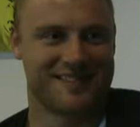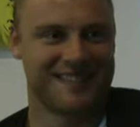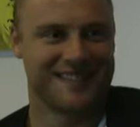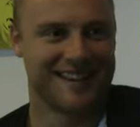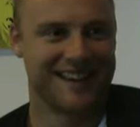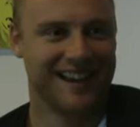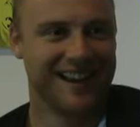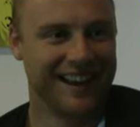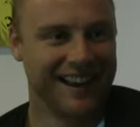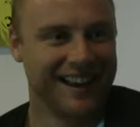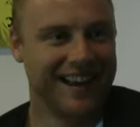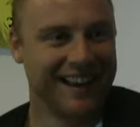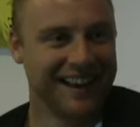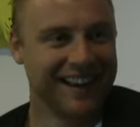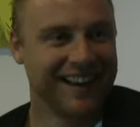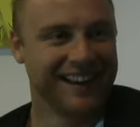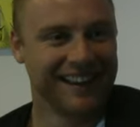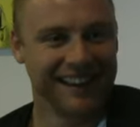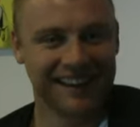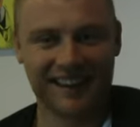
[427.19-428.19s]
Each day comes,
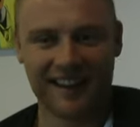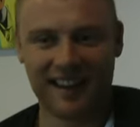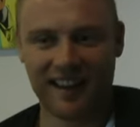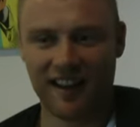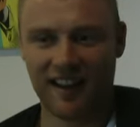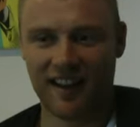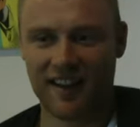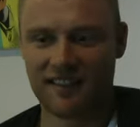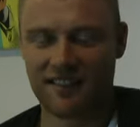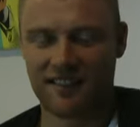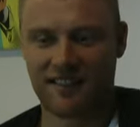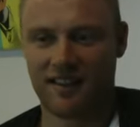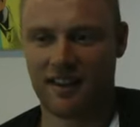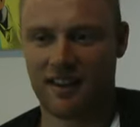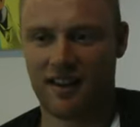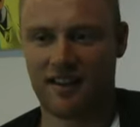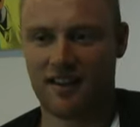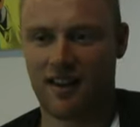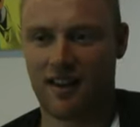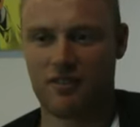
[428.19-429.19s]
yeah. Yeah,
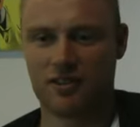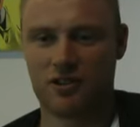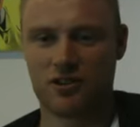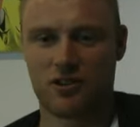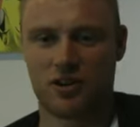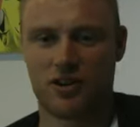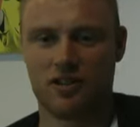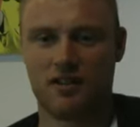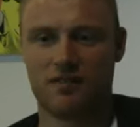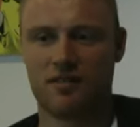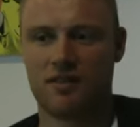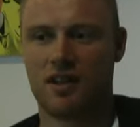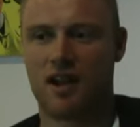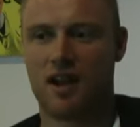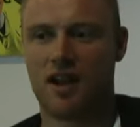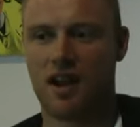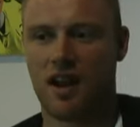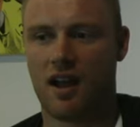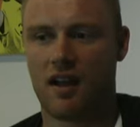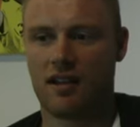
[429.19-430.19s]
and I've enjoyed living
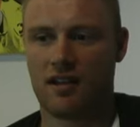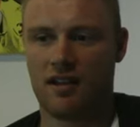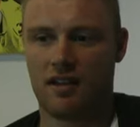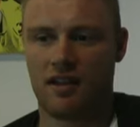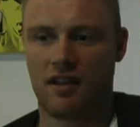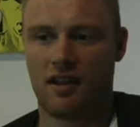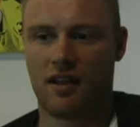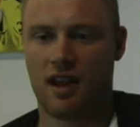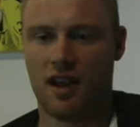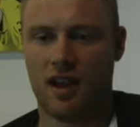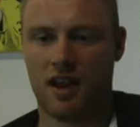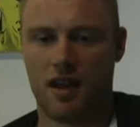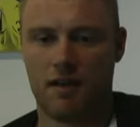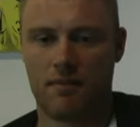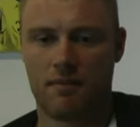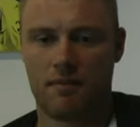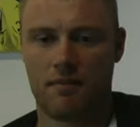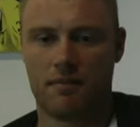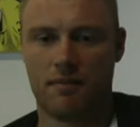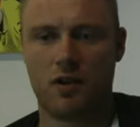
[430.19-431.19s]
like that.
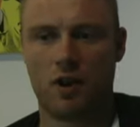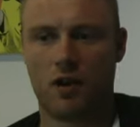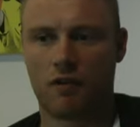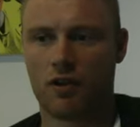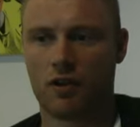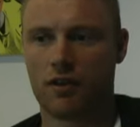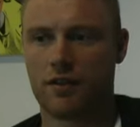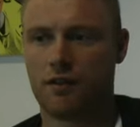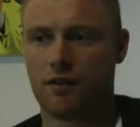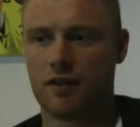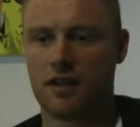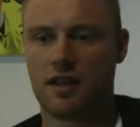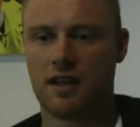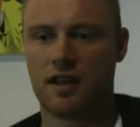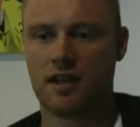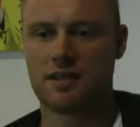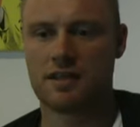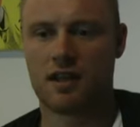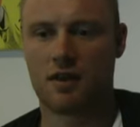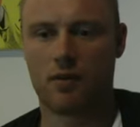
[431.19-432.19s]
I've got 3
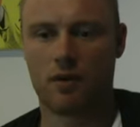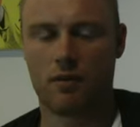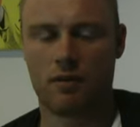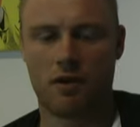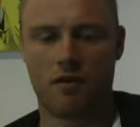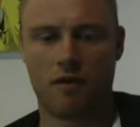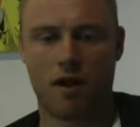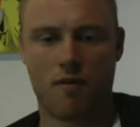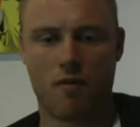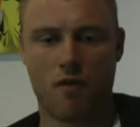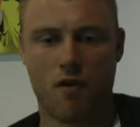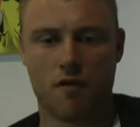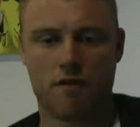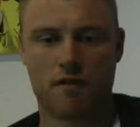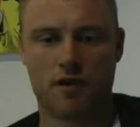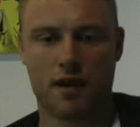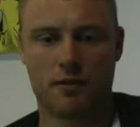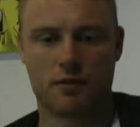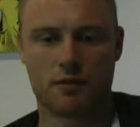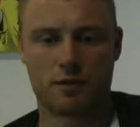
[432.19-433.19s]
kids and I want to be around more
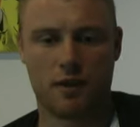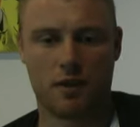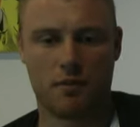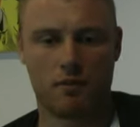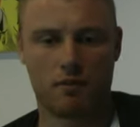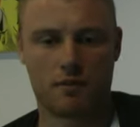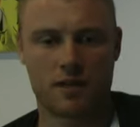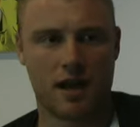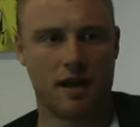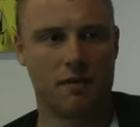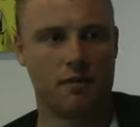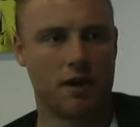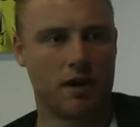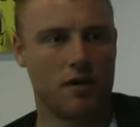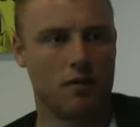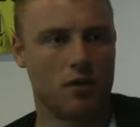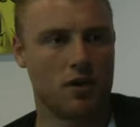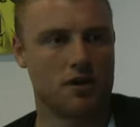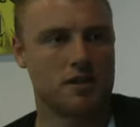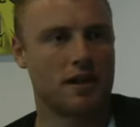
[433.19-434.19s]
for them, spend time with
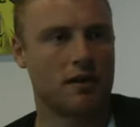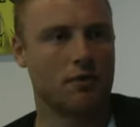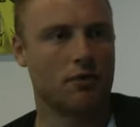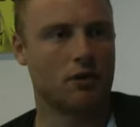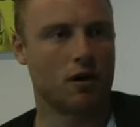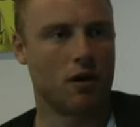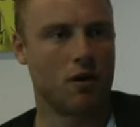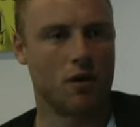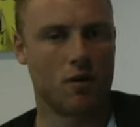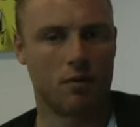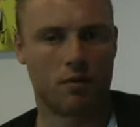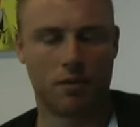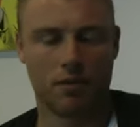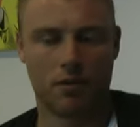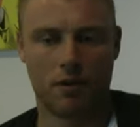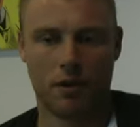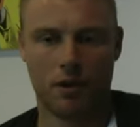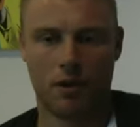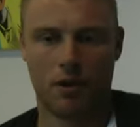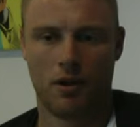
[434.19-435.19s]
them, watch them grow up.
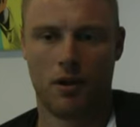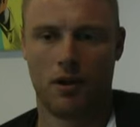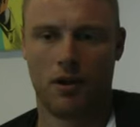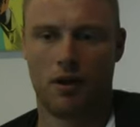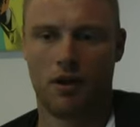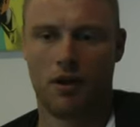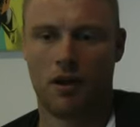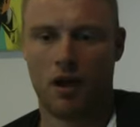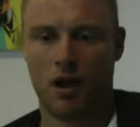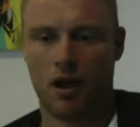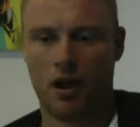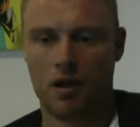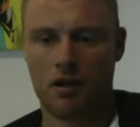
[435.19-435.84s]
Yeah.